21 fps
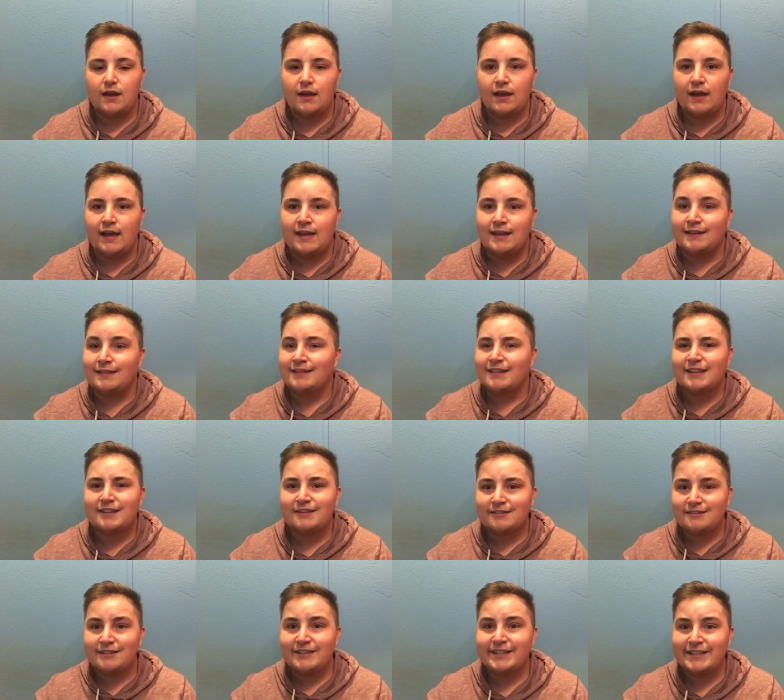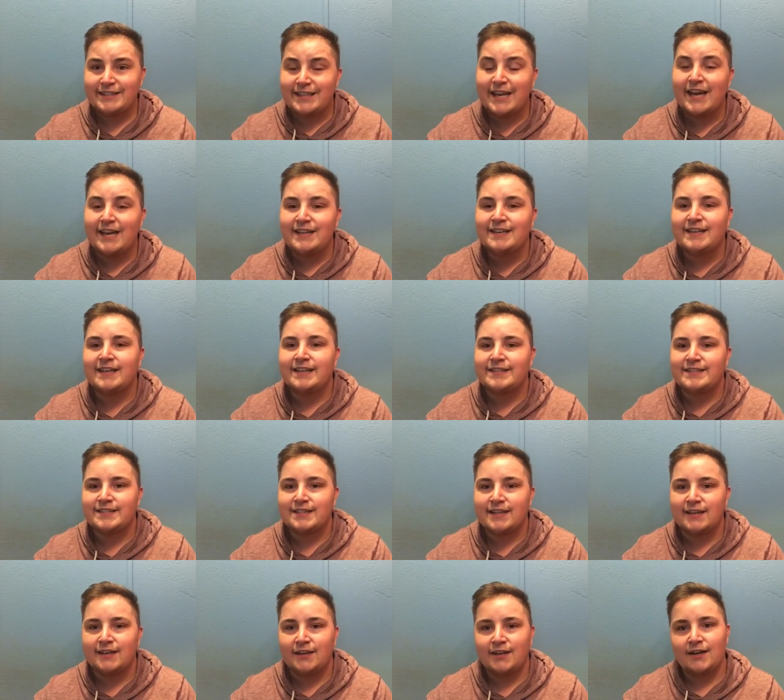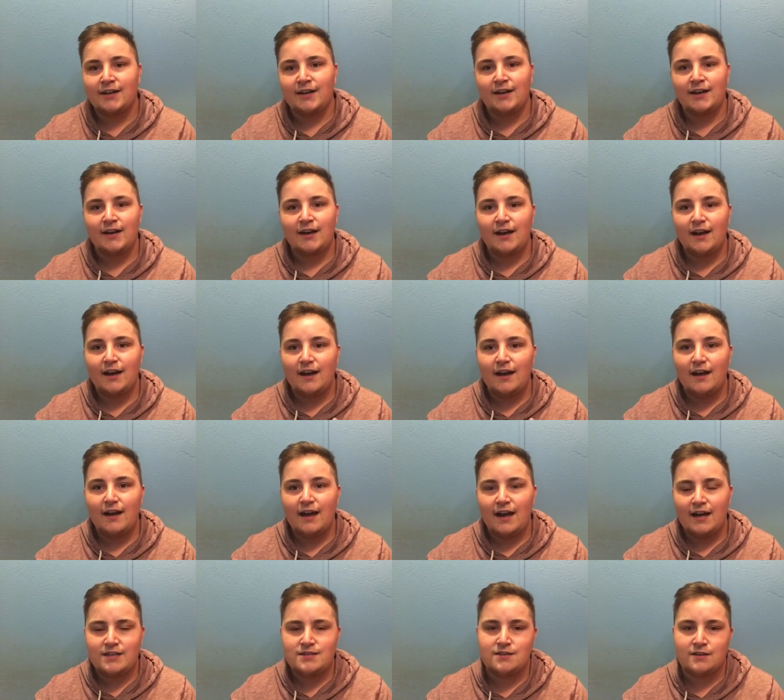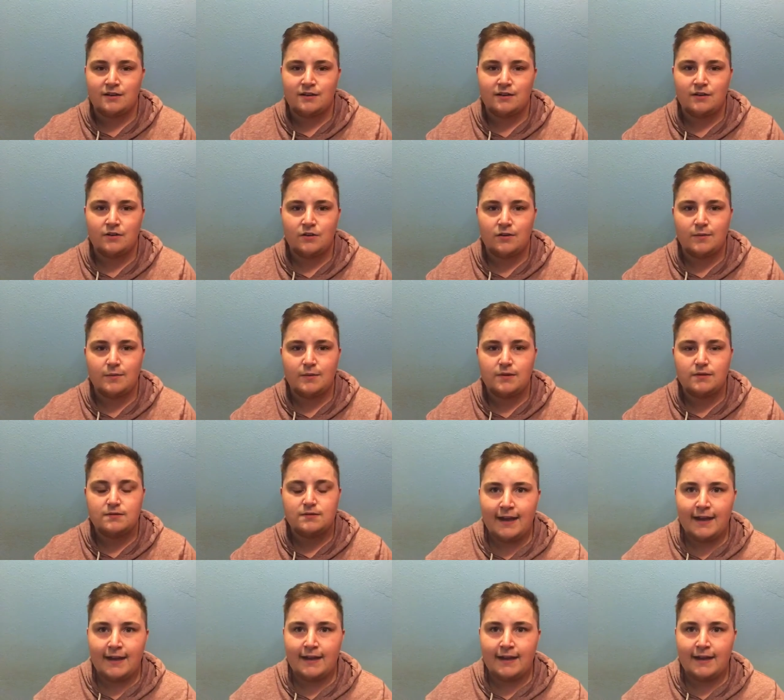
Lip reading: and literally 10 days later, I started hormones.